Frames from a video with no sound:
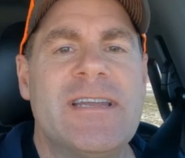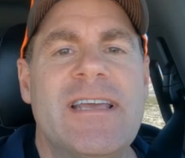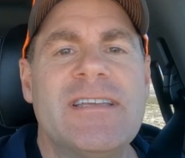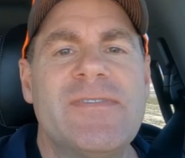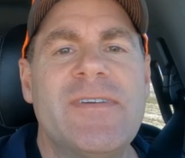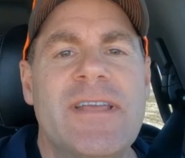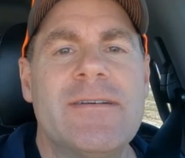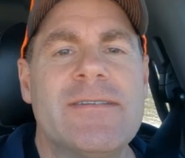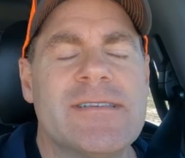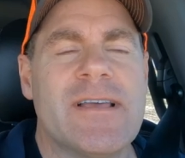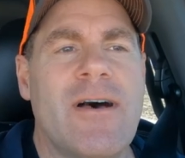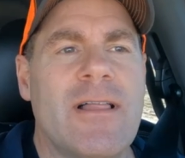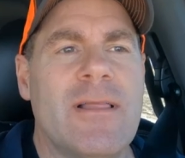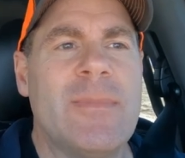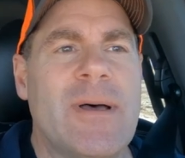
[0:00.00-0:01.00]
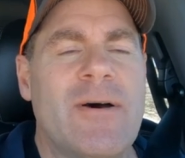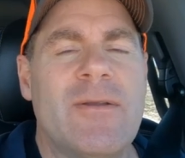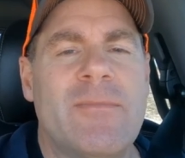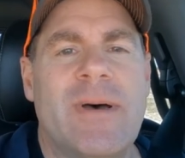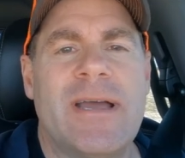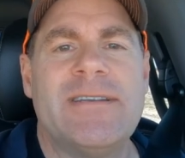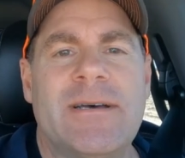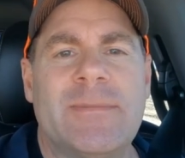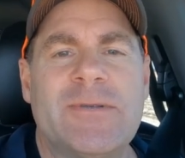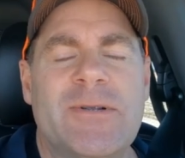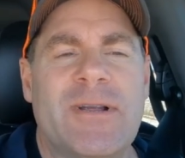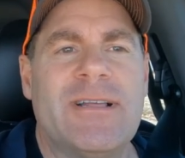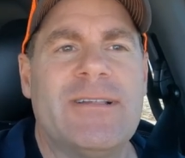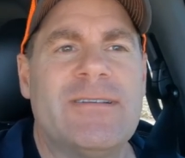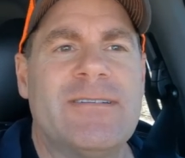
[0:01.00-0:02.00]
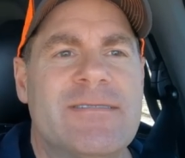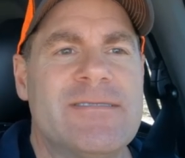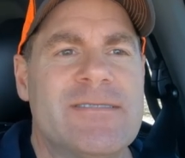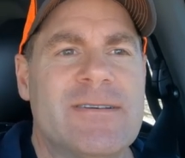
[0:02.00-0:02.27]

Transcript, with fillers: today's video is all about my dump trailer.